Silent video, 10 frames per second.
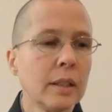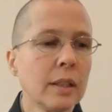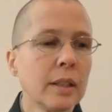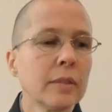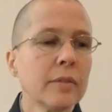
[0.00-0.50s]

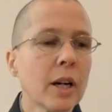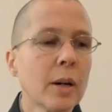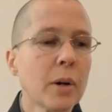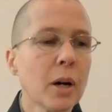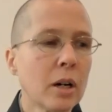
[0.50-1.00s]
Give
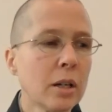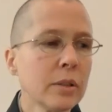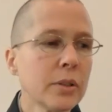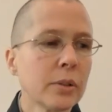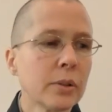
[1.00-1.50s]
up all
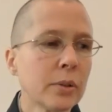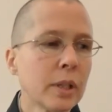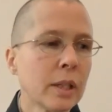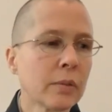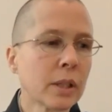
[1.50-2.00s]

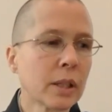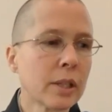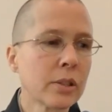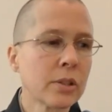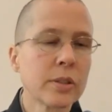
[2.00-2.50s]
deluding
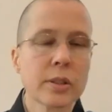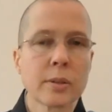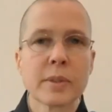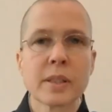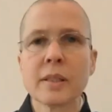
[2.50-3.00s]

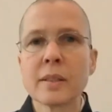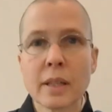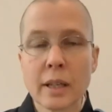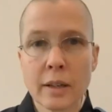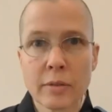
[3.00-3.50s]
relationships and
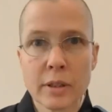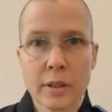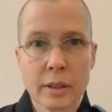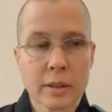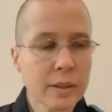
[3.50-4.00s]
set
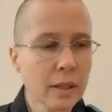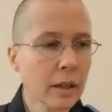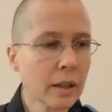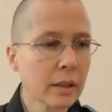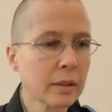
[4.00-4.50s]
everything
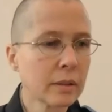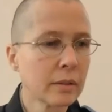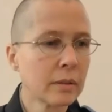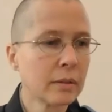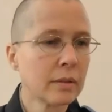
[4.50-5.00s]
aside.
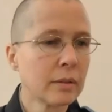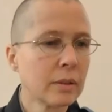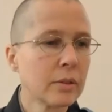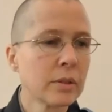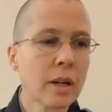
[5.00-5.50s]

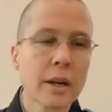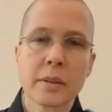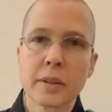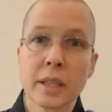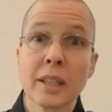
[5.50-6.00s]
Do not
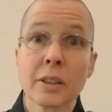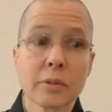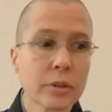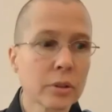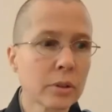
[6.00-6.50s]
think of
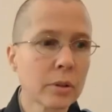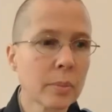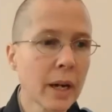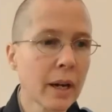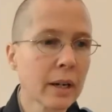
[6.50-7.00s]
good or
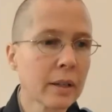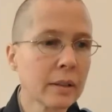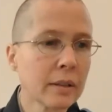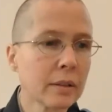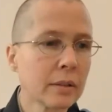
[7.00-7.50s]
bad,
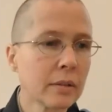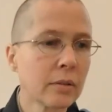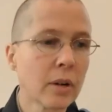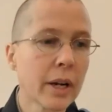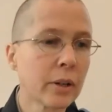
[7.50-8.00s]

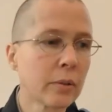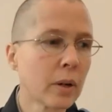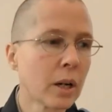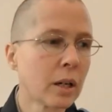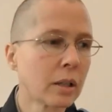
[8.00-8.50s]
right or
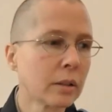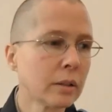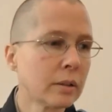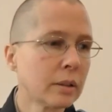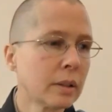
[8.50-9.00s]
wrong.
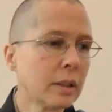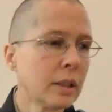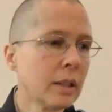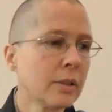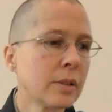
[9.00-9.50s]

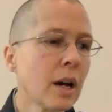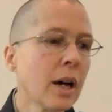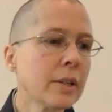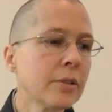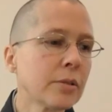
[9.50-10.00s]
Do not
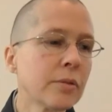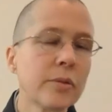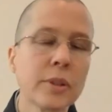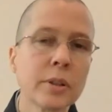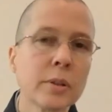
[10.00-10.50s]

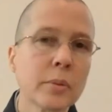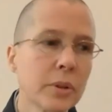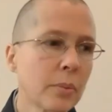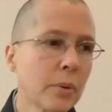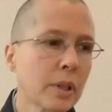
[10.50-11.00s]
interfere with
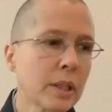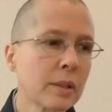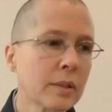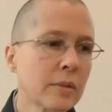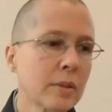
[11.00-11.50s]
the
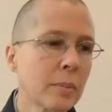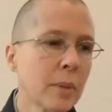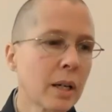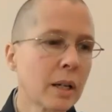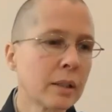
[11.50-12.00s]
workings of the
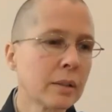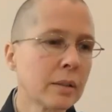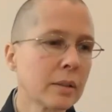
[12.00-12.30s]
mind.